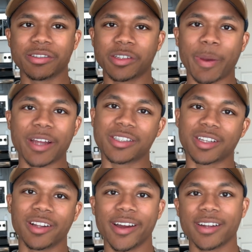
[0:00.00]
sebaceous
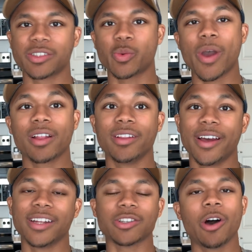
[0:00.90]
glands, sweat
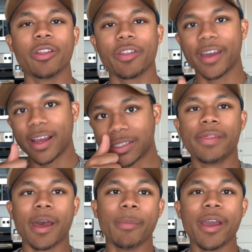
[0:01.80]
glands, all the things
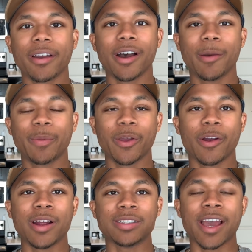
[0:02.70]
that make up
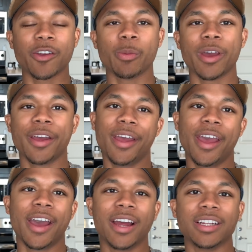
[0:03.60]
your integument
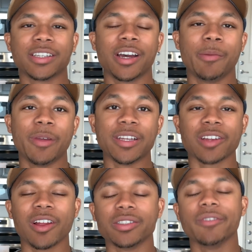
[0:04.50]
and
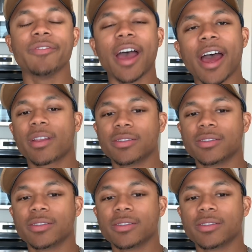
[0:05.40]
histology of that.